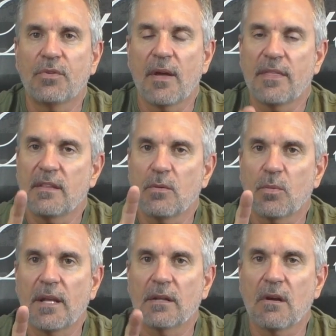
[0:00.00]
So I think the
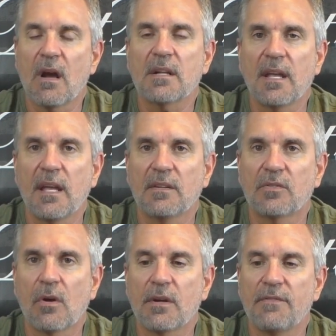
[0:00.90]
regular Octane is
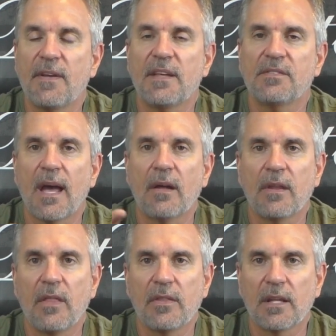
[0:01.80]
already phased
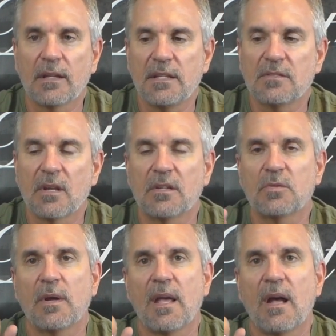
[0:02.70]
out and the Elite's on its
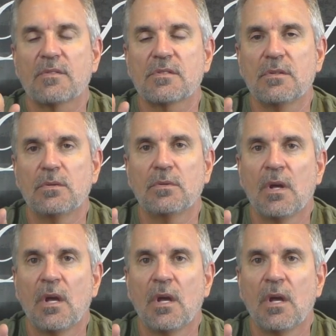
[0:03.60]
way out soon.